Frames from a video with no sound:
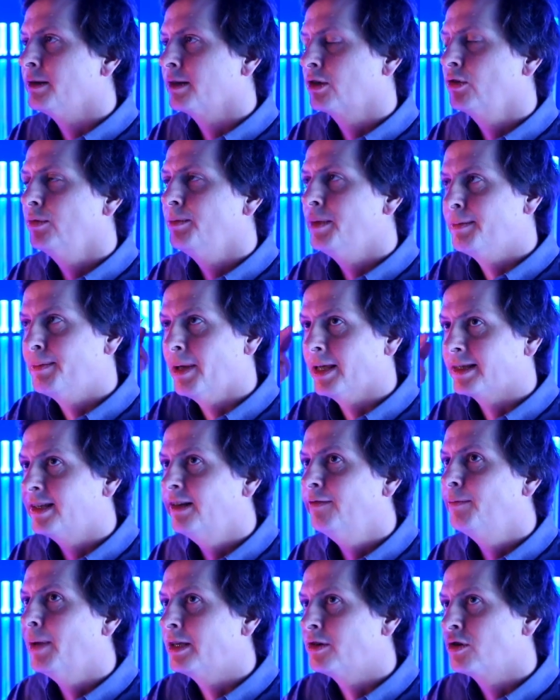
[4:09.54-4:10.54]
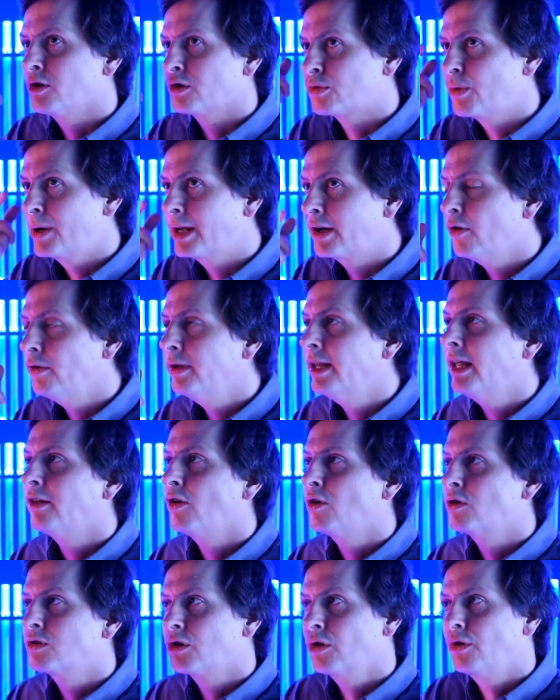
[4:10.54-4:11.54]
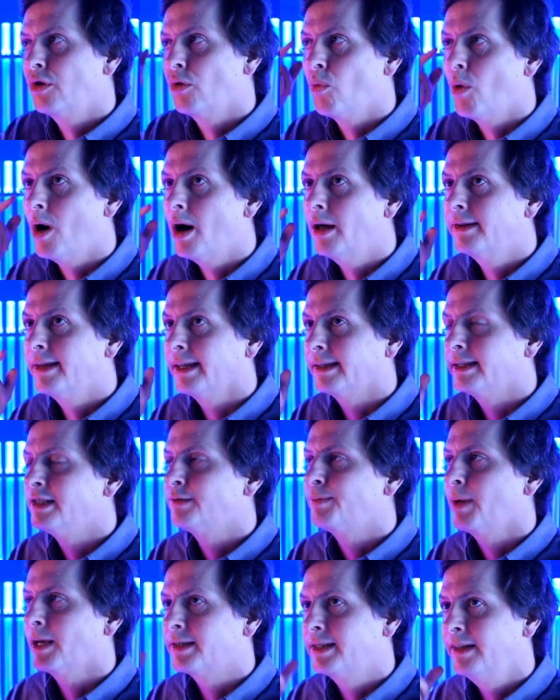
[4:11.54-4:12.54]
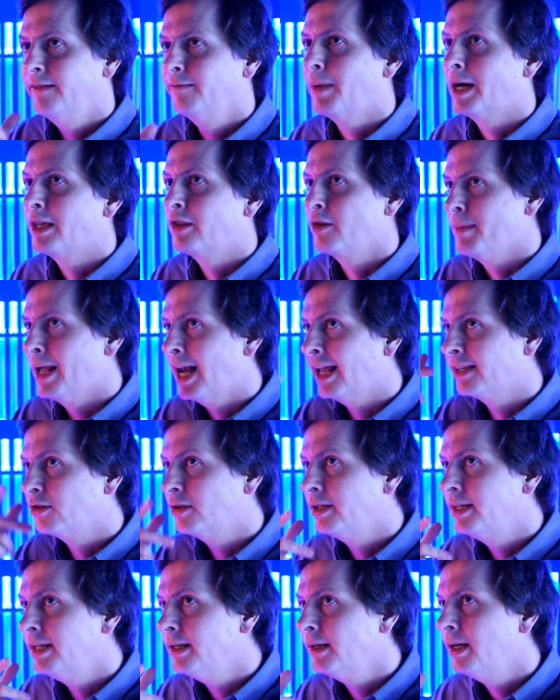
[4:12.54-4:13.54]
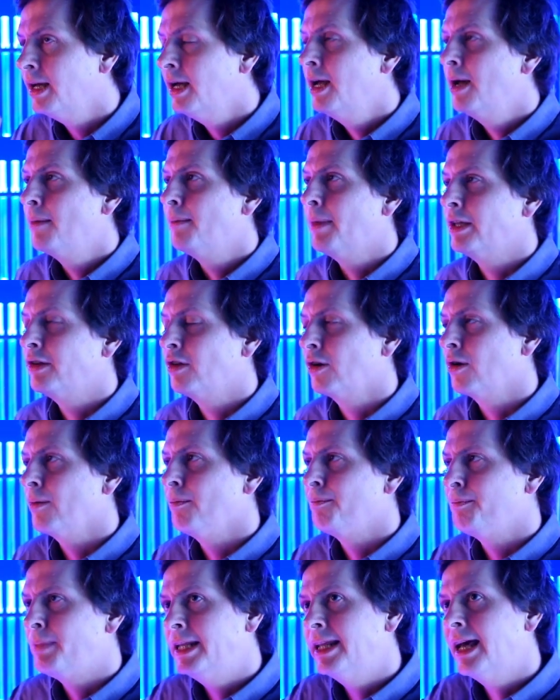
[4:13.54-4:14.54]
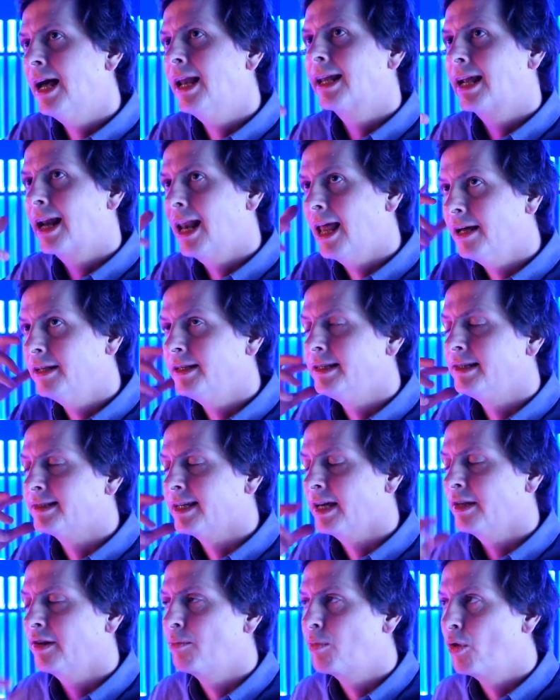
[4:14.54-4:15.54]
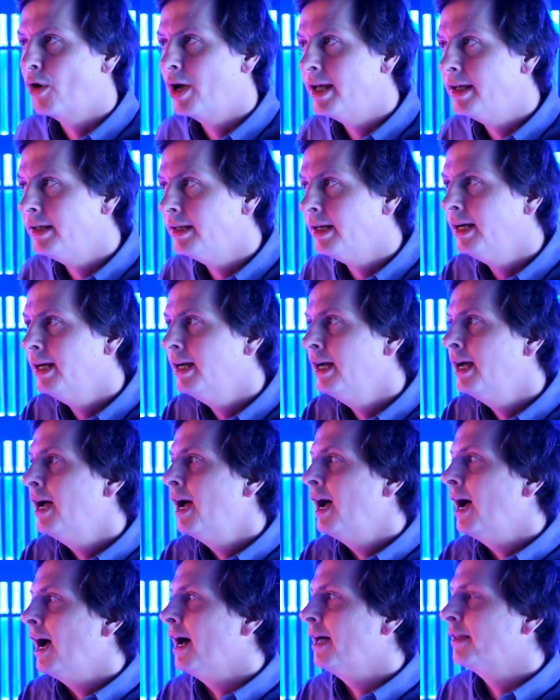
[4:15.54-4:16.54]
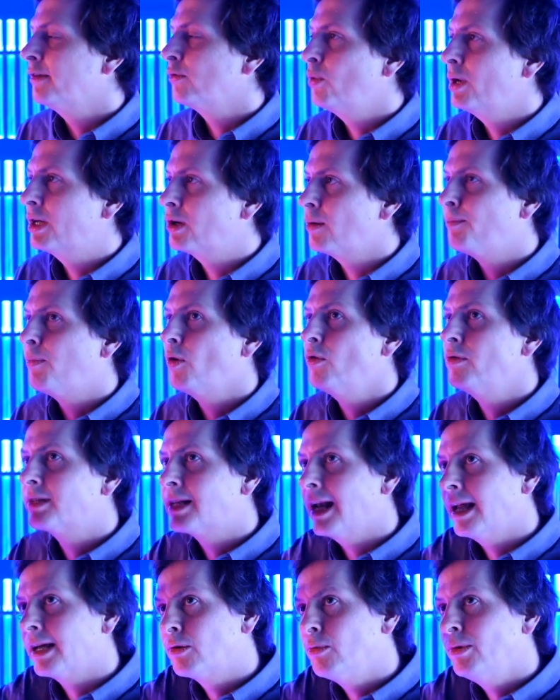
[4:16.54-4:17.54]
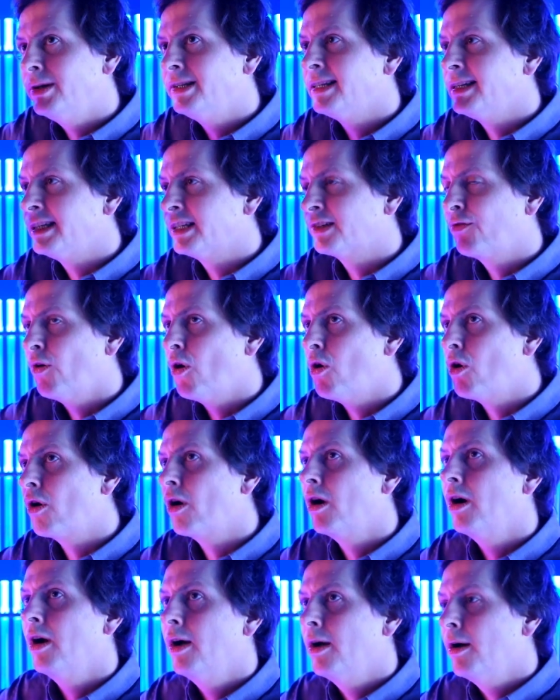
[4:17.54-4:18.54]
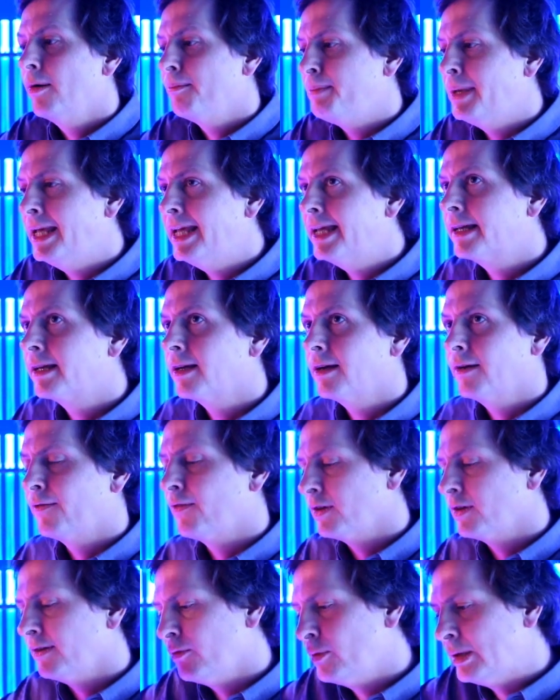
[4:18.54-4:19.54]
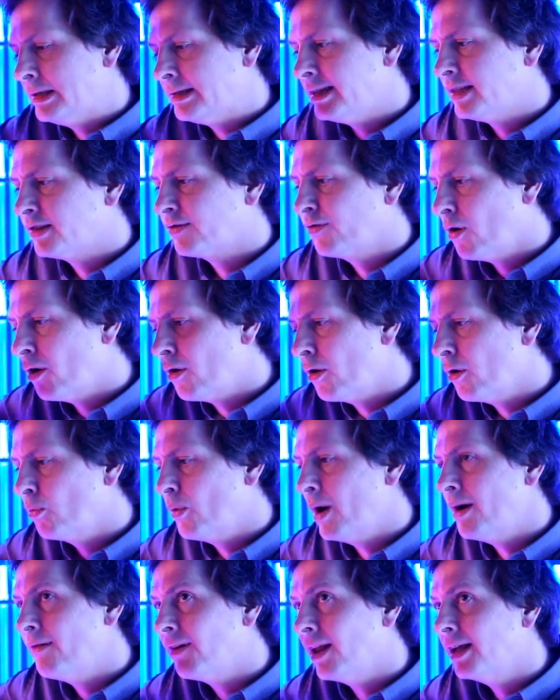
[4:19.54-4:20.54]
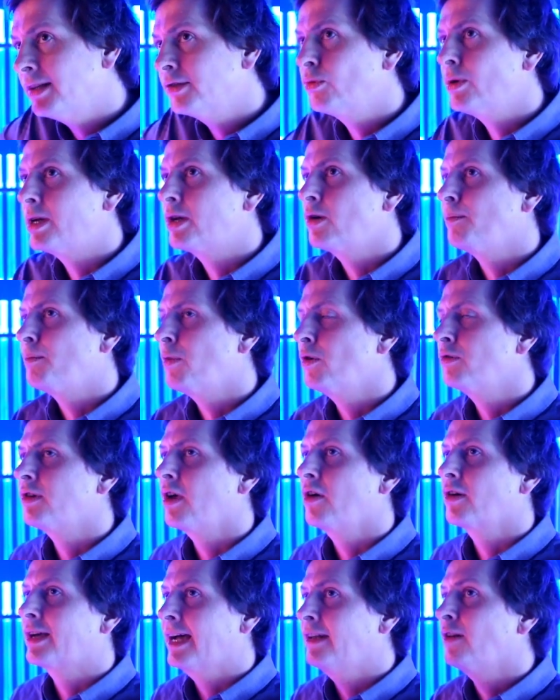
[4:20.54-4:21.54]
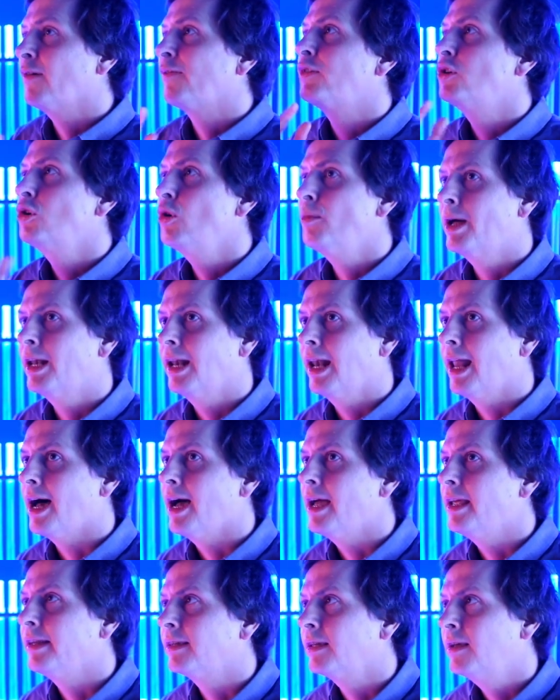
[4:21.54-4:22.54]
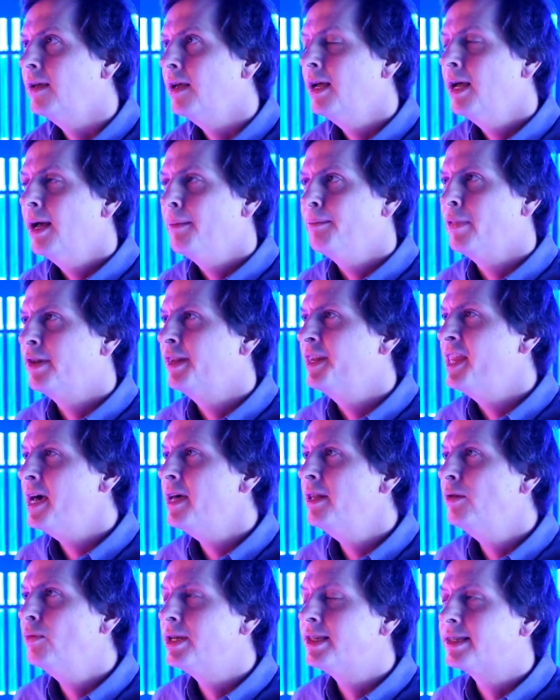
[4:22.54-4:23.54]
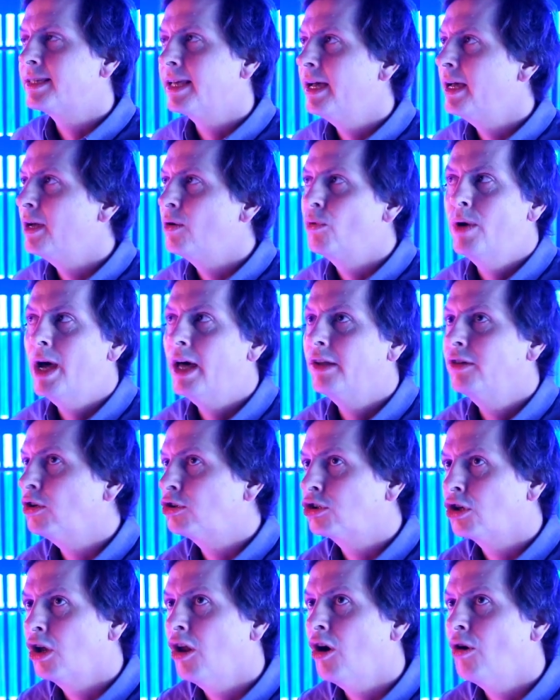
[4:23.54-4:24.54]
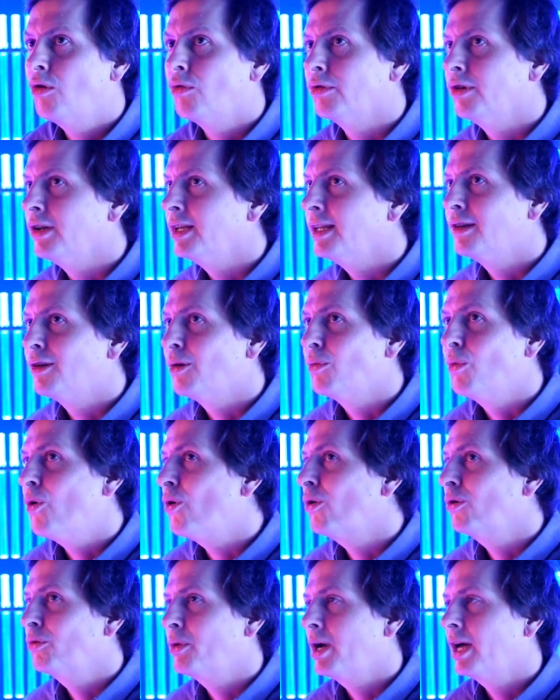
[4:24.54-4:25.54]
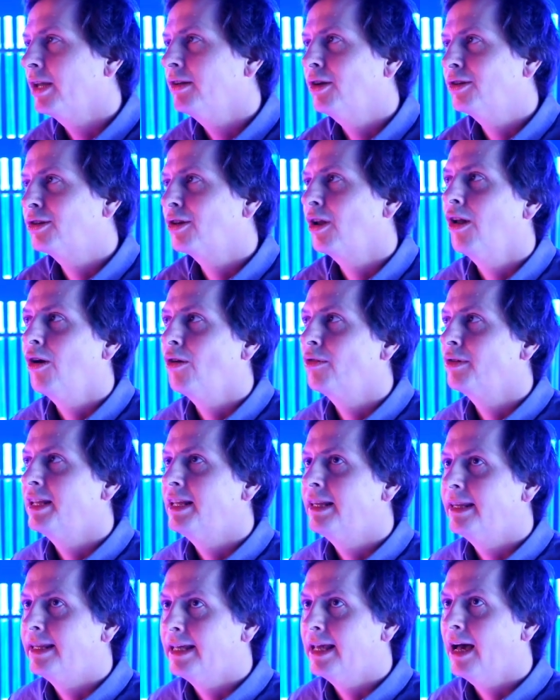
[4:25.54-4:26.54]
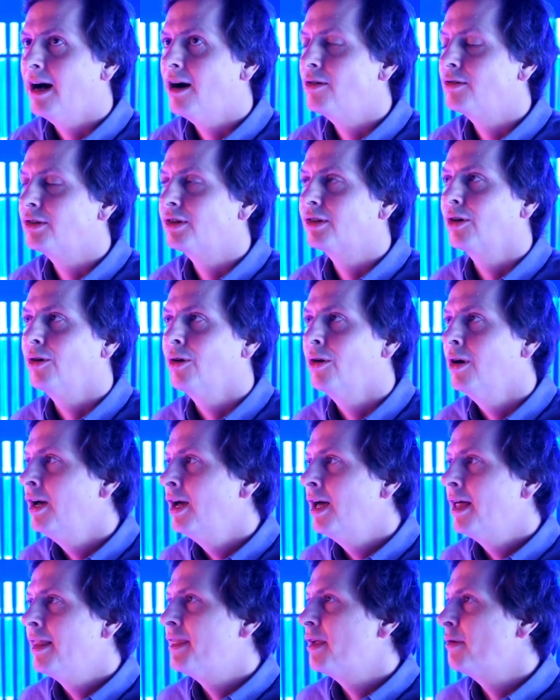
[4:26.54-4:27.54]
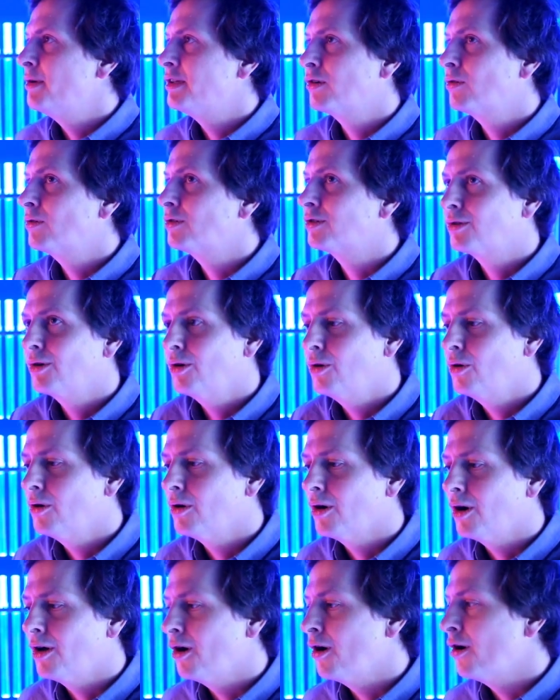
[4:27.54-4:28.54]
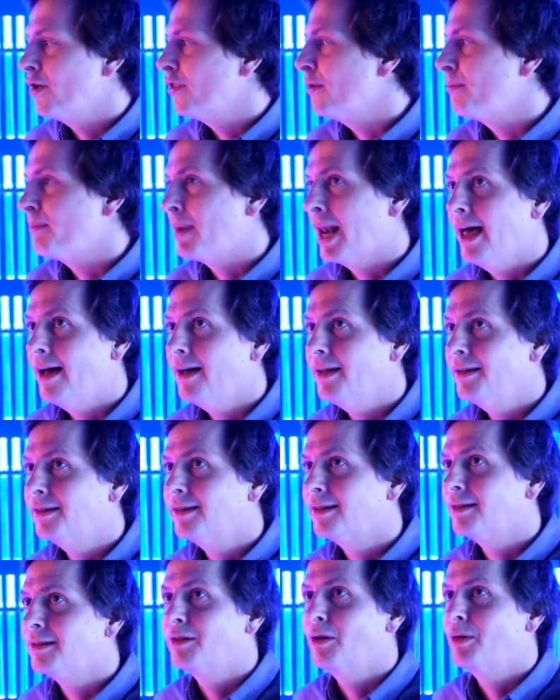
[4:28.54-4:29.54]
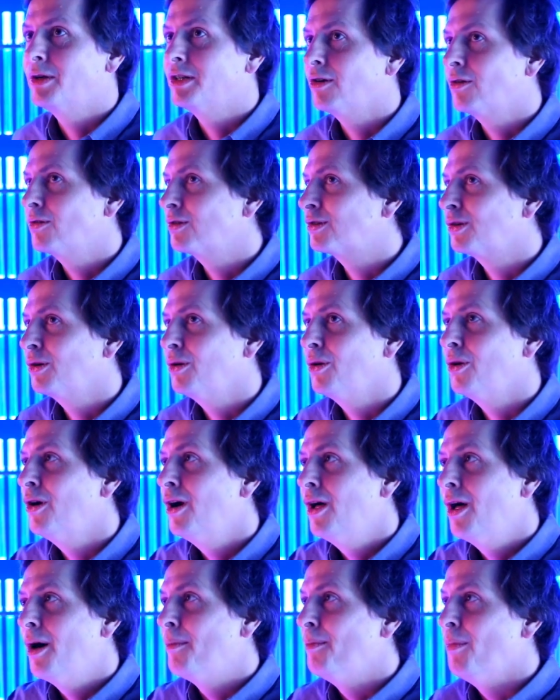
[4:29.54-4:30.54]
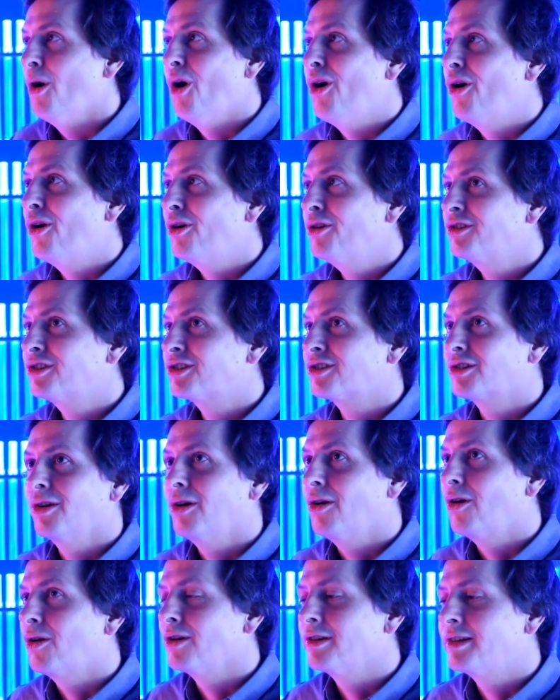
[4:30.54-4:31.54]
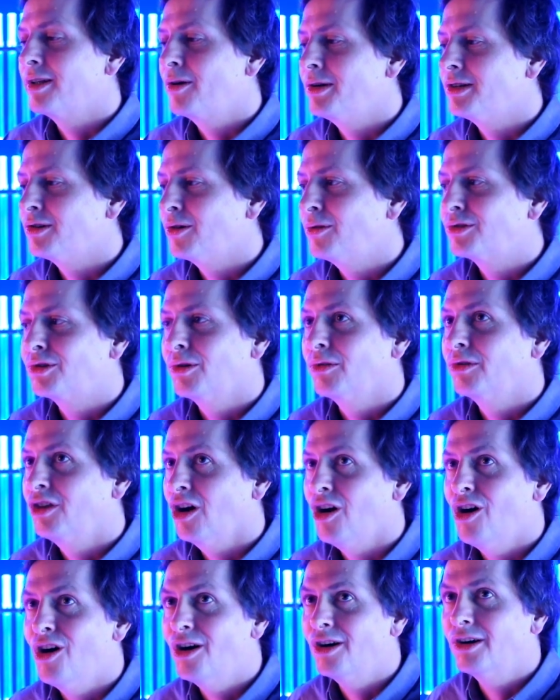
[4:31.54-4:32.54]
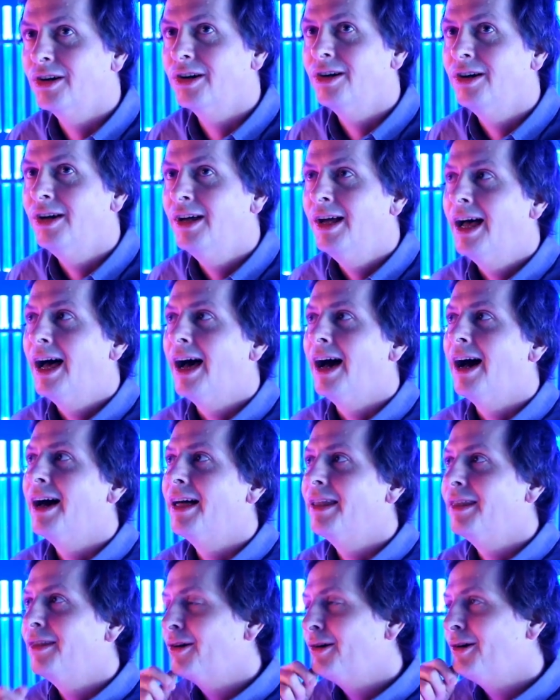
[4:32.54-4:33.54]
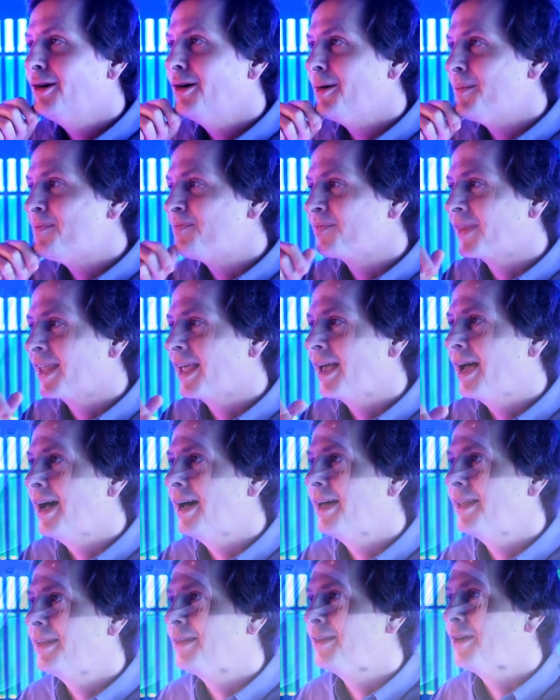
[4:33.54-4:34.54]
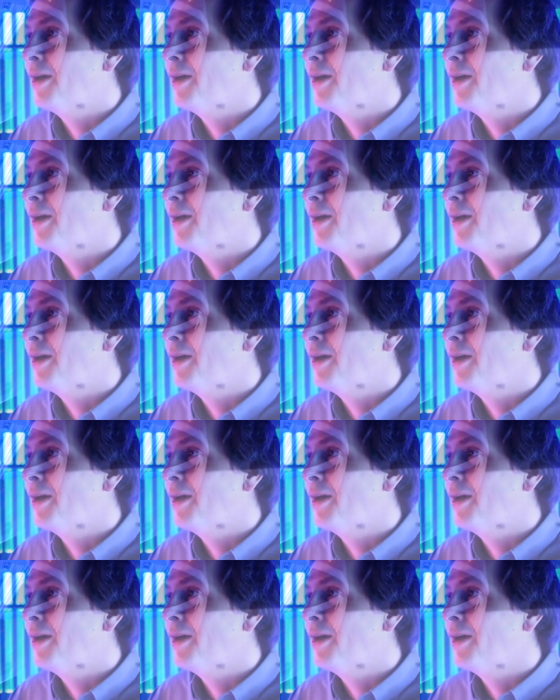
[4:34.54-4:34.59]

could be perceived by the 3 cone, and also the one that is perceived by the melatonin, by the pineal gland inside the brain. And we compose like with these 4 peak, with these 4 wavelengths, we compose a kind of human light. But then we say we are not alone in the world, we are not alone in the house, so there is also the plant, there is also birds, or there is also dog and